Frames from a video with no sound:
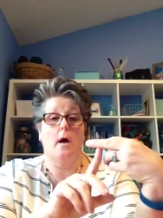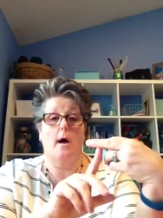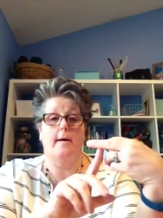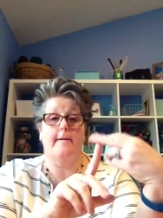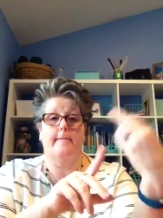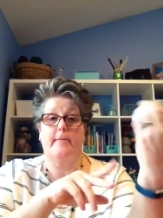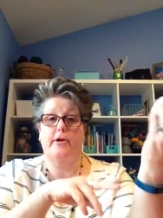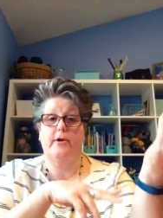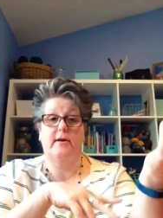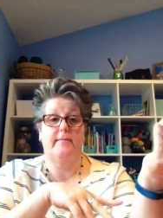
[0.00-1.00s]

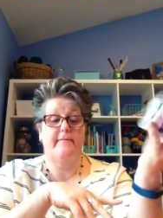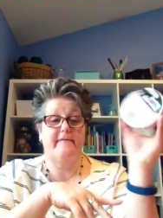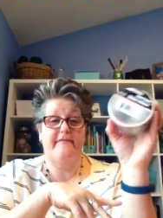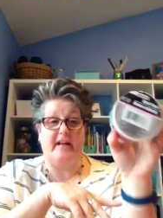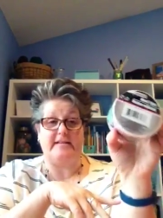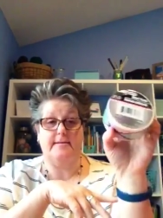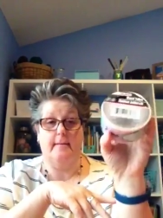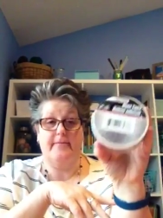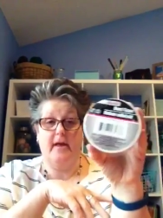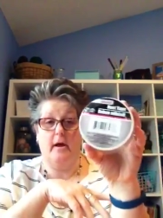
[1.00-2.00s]
You need to fix
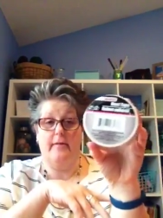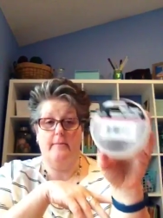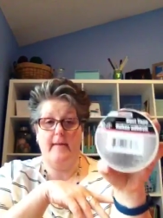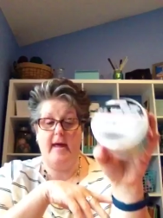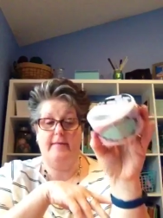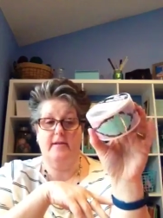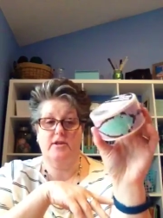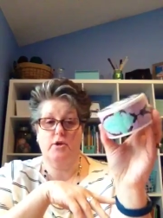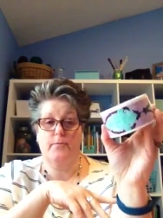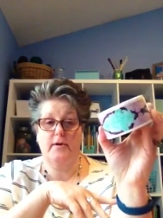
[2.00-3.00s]
something on the mend.
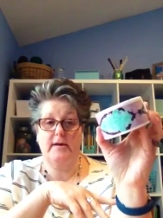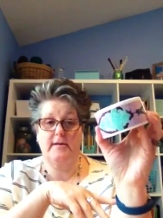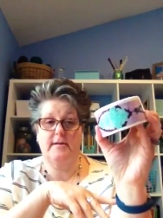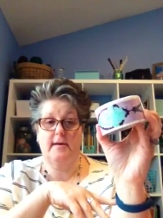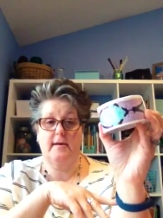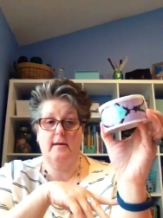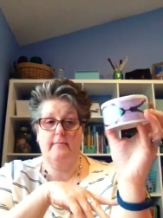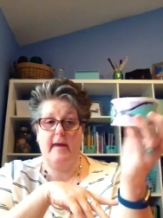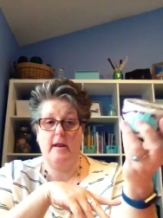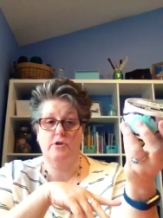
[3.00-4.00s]
It's super easy
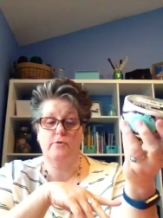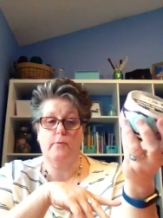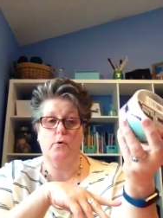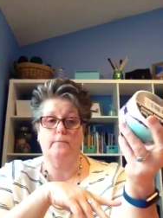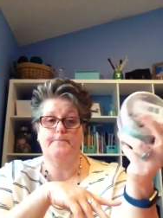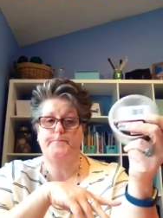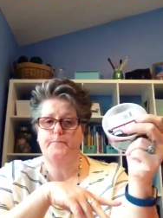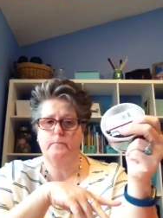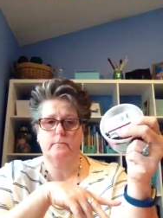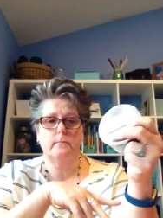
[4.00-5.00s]
and manageable.
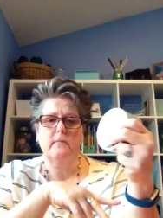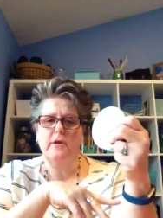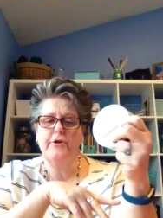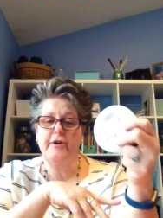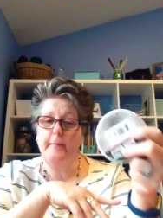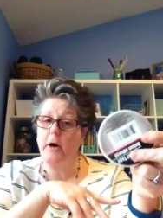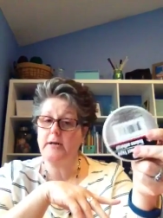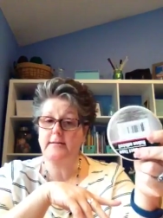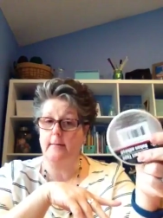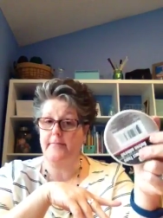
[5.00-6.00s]
You need to
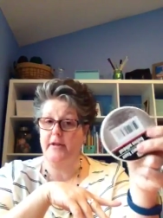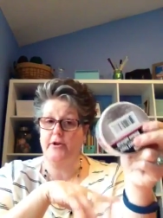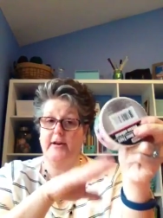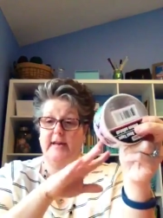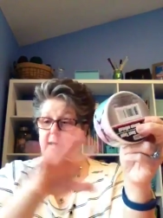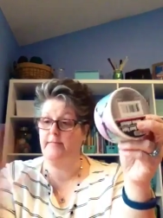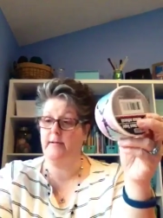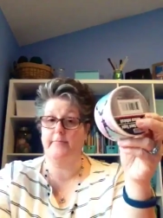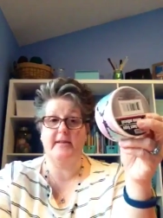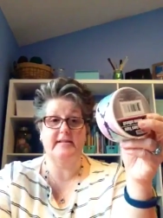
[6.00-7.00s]
mark something. You need to keep
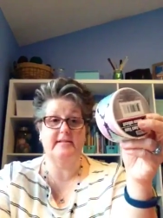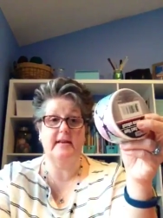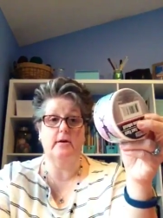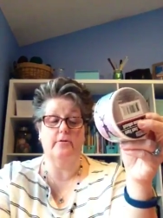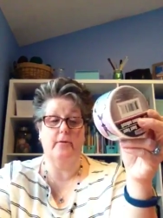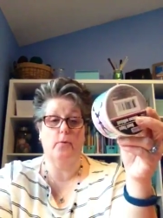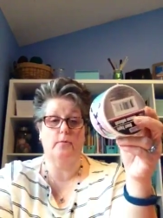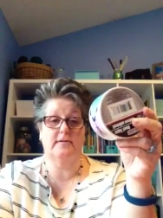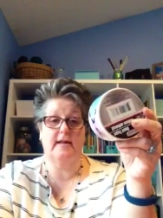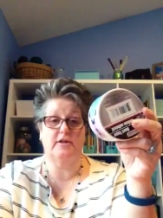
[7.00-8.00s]
something sealed. It
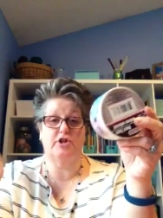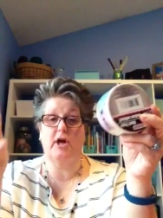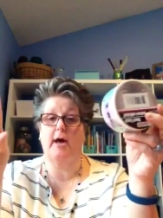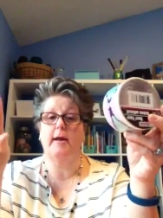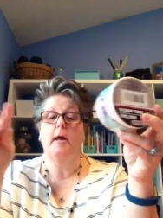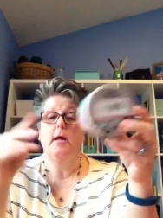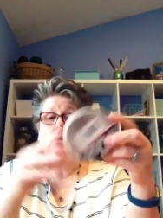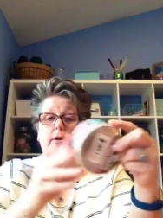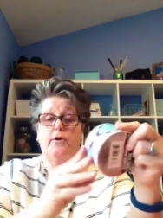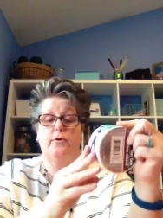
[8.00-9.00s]
won't stay shut.
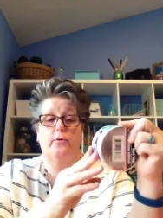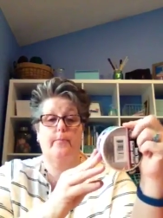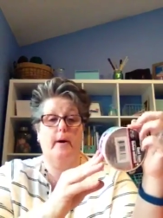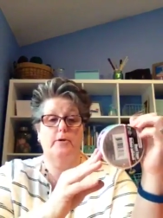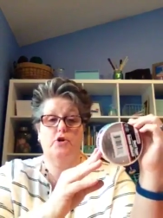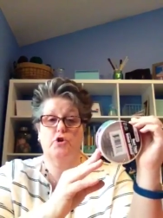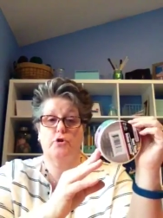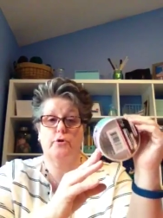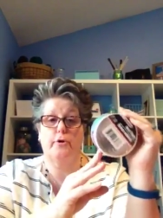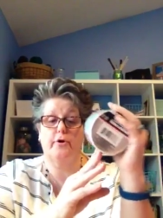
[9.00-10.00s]
You
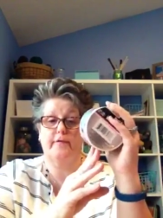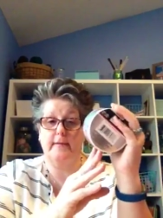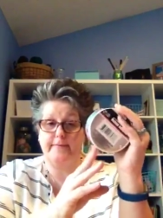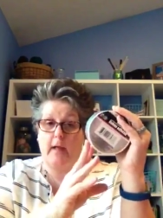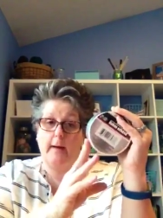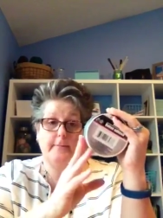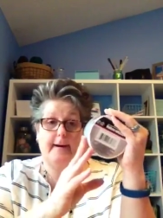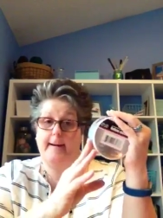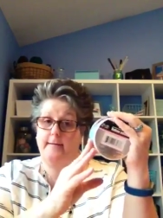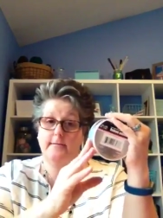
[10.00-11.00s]
puncture your flip-flop
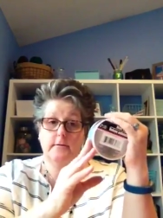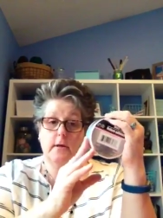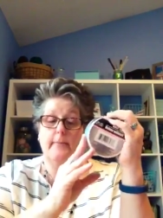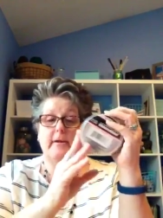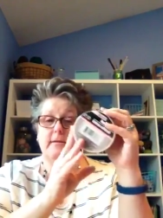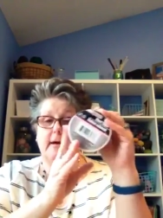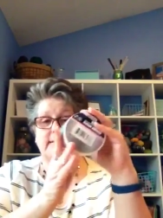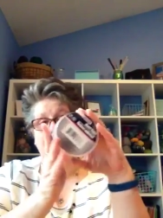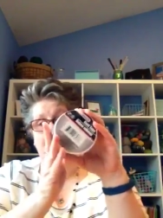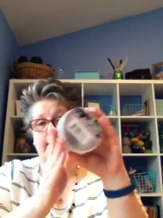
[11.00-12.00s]
brakes. I mean,
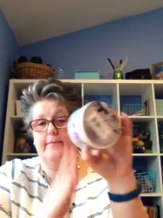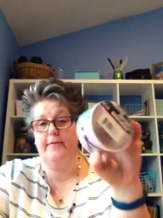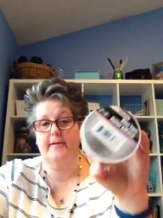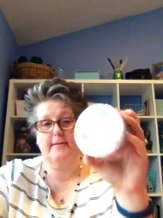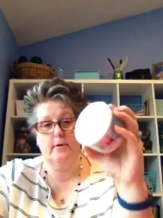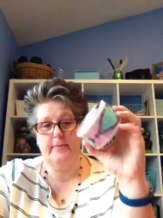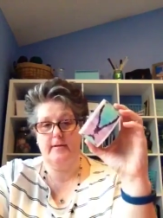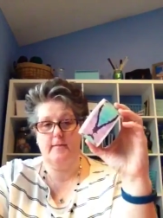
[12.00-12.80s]
duct tape for this little bit of